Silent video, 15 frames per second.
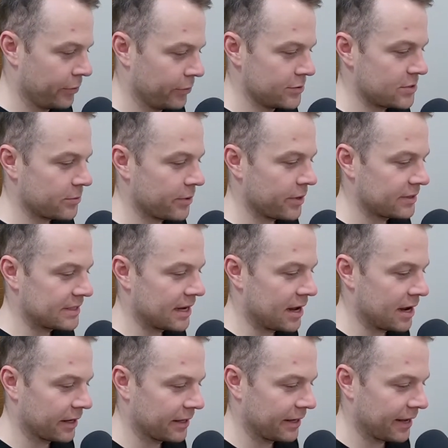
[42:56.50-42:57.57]
Who's worth
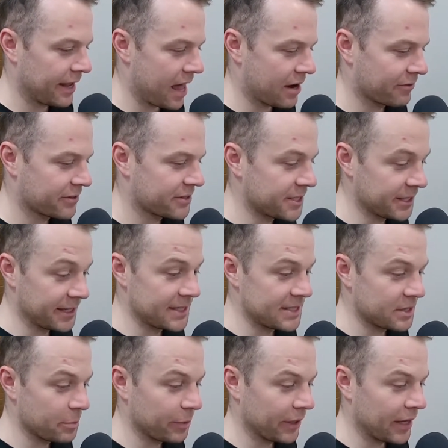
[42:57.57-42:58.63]
targeting out of the
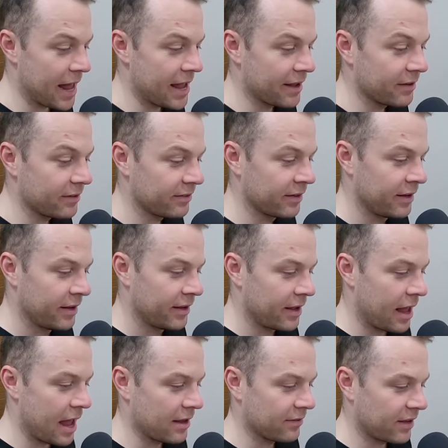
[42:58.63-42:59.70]
delisted players?
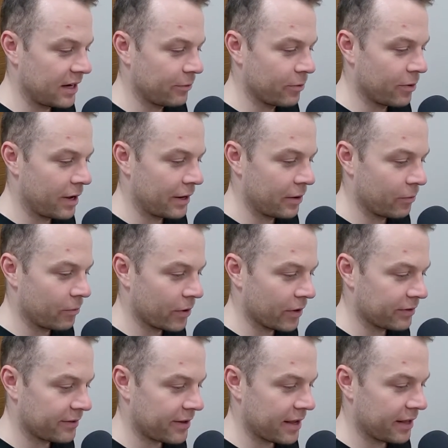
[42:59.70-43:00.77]
Is anyone
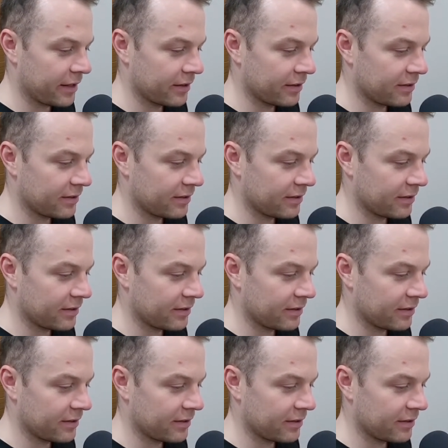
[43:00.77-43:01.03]
worth taking a